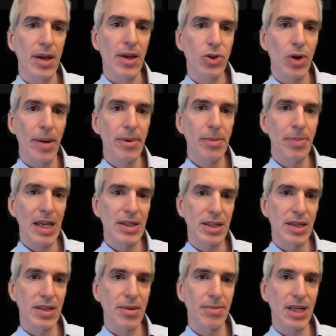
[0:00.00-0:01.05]
So I'm going to paste
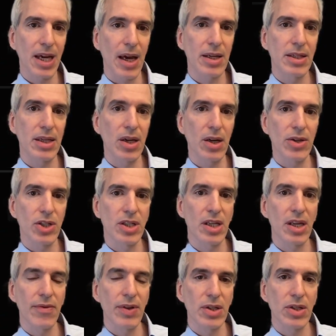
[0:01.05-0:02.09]
in some text here just to
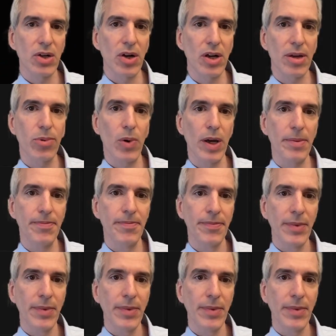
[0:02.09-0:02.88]
give it a starting point,